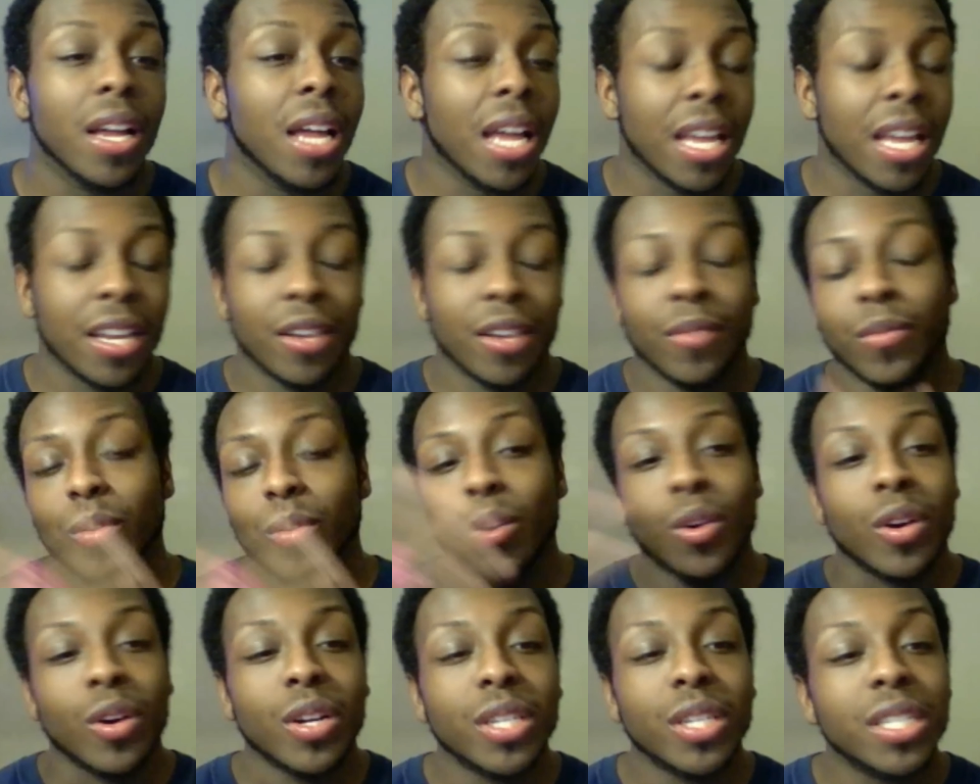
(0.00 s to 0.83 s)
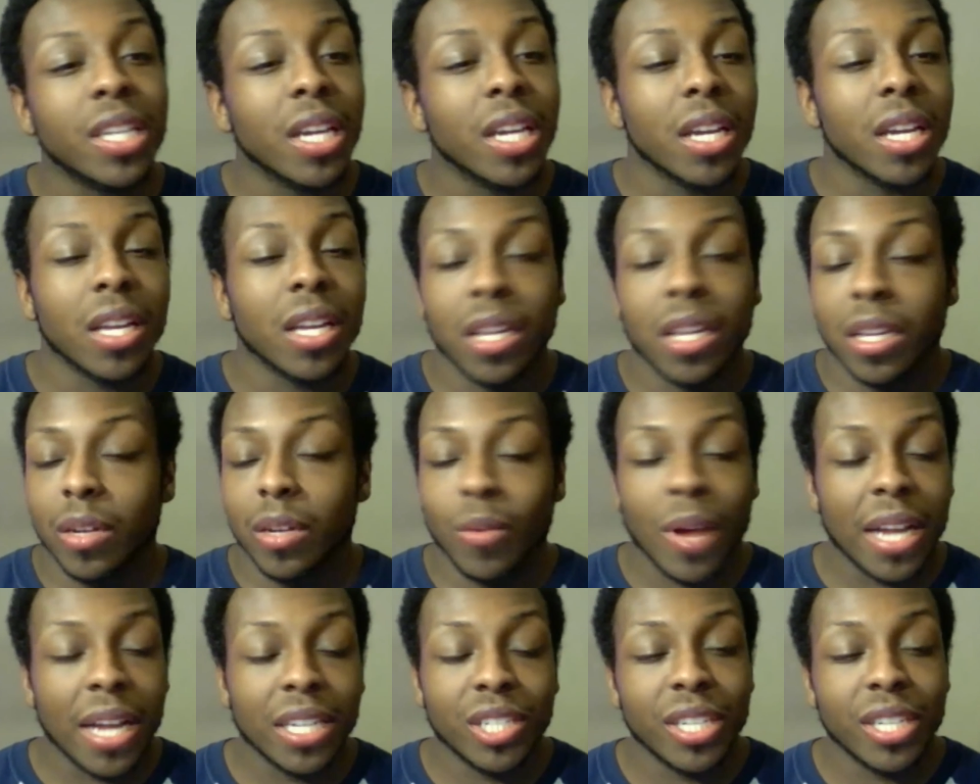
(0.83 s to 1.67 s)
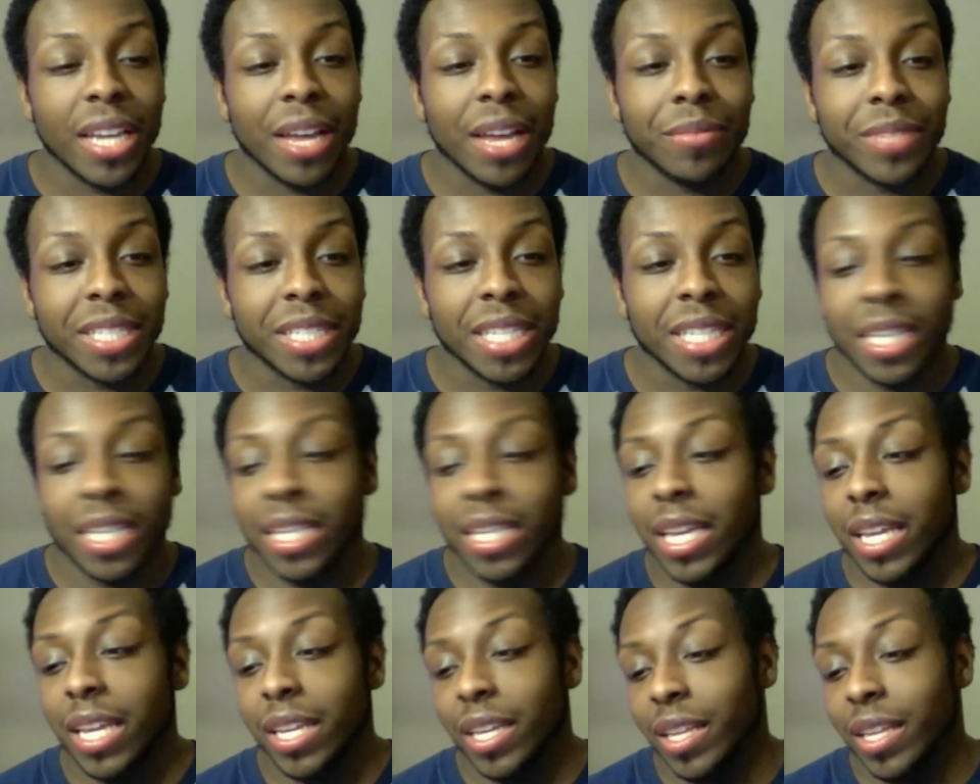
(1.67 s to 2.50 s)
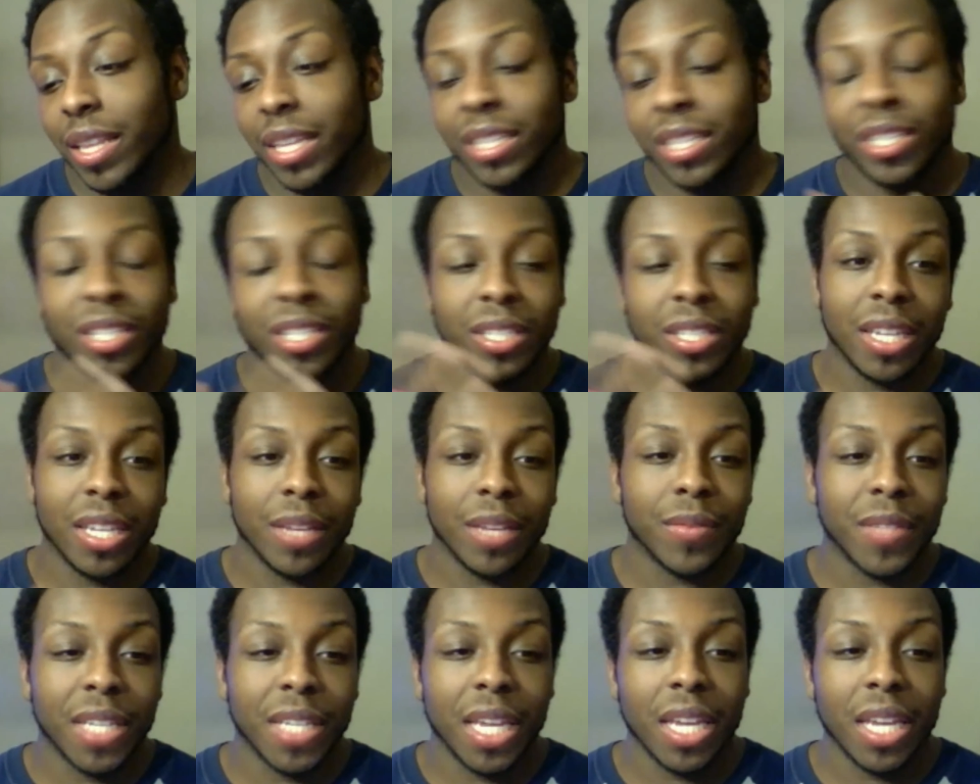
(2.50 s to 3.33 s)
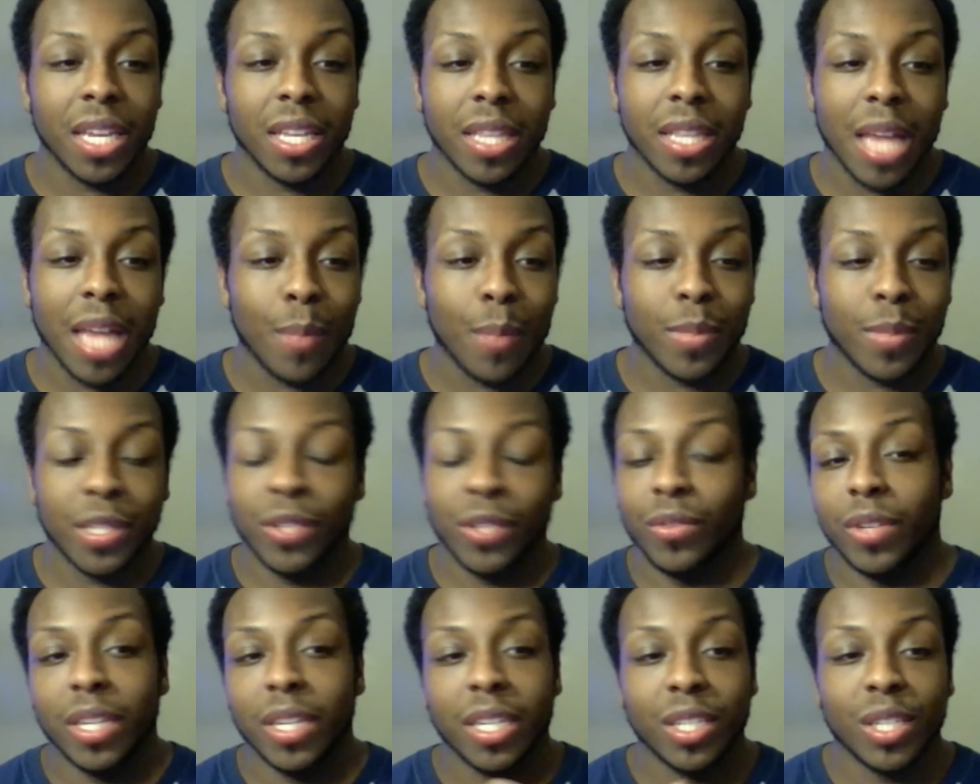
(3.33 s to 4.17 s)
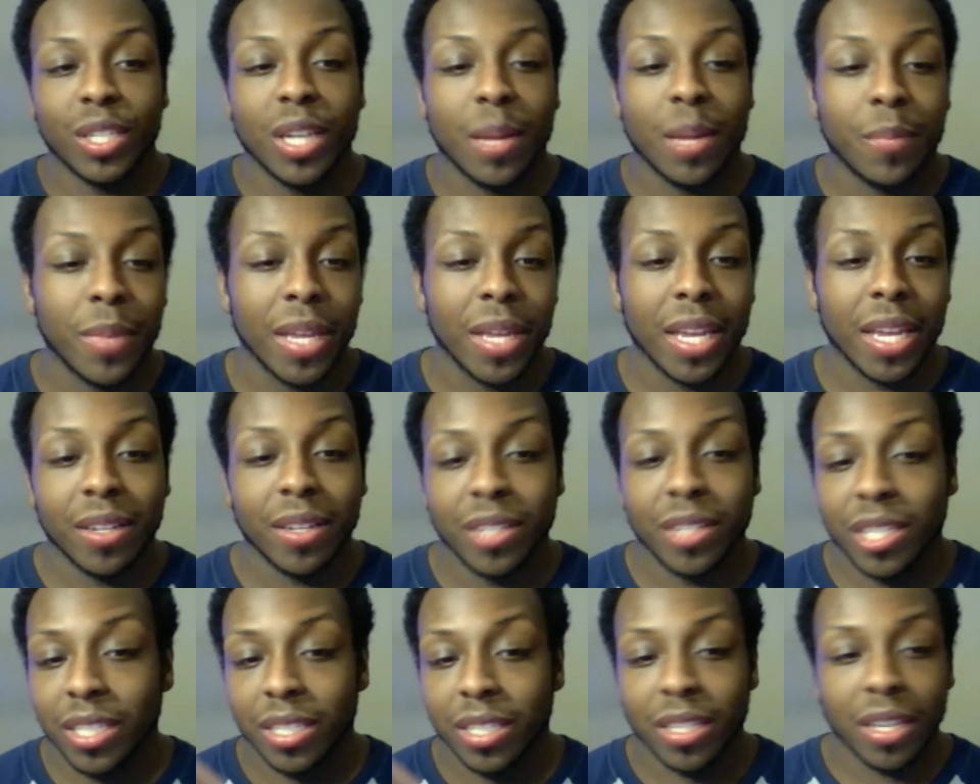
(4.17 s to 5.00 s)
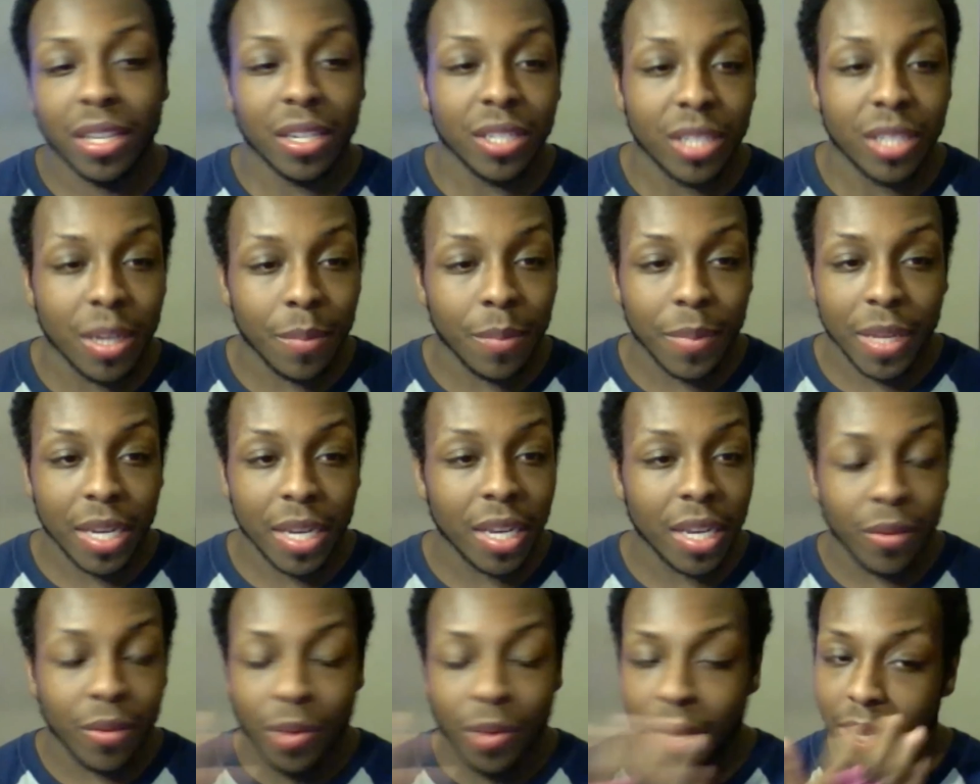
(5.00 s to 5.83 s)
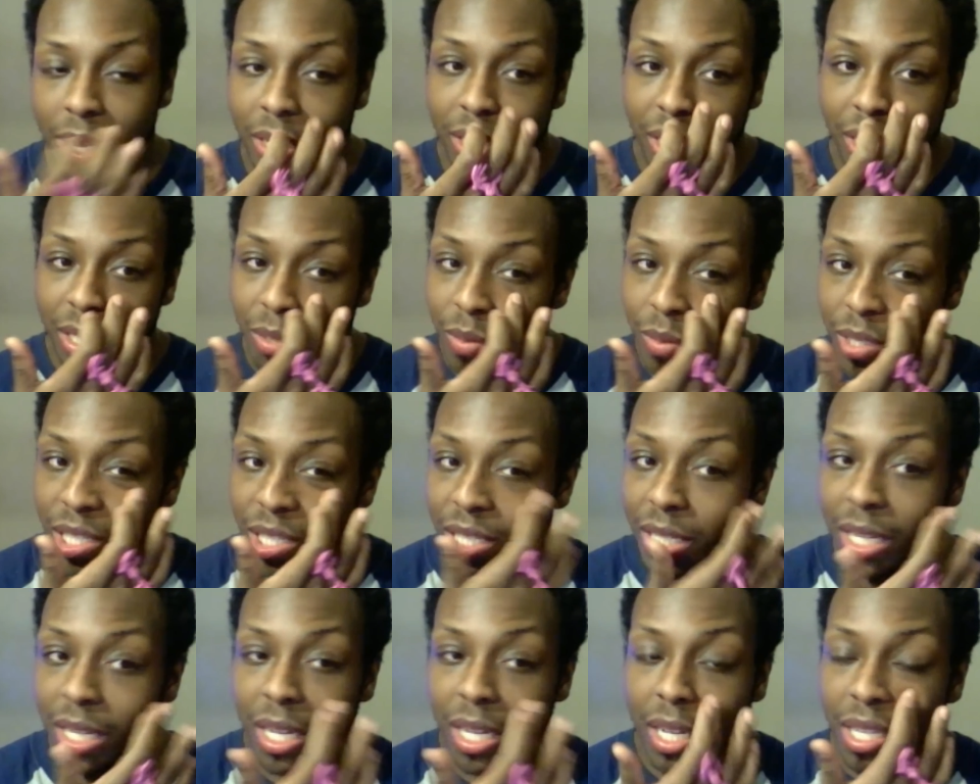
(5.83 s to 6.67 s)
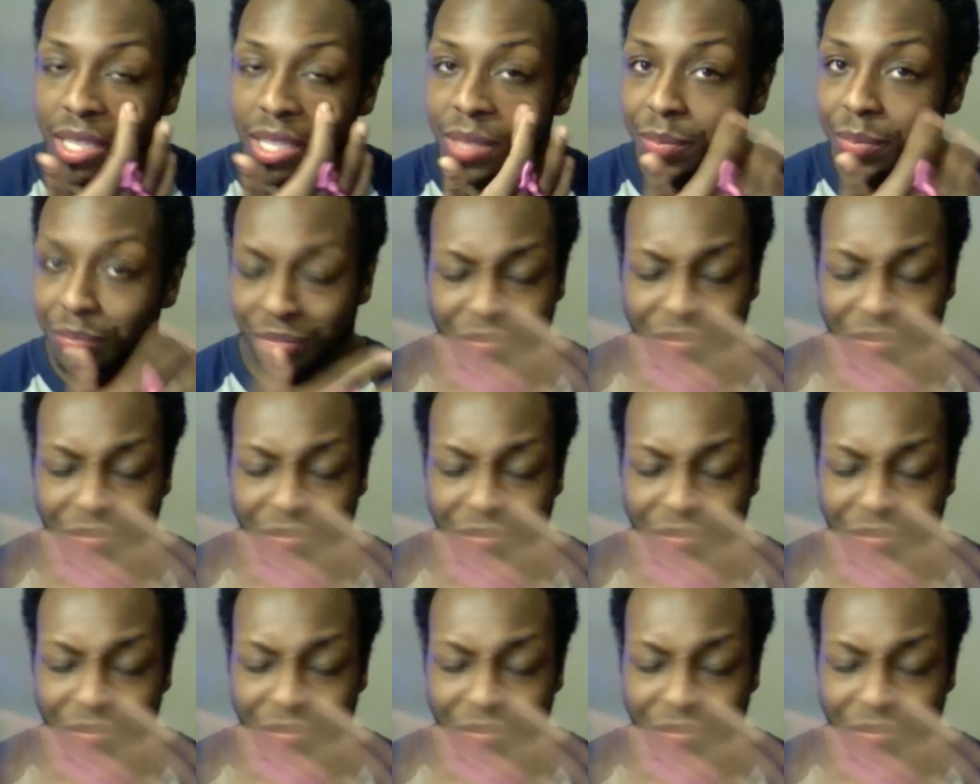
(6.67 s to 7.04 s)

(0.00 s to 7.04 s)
And of course why does she have to say Kenya? That just gives Kenya the opportunity to jump in. She's gonna jump in anyway. It's just what she does.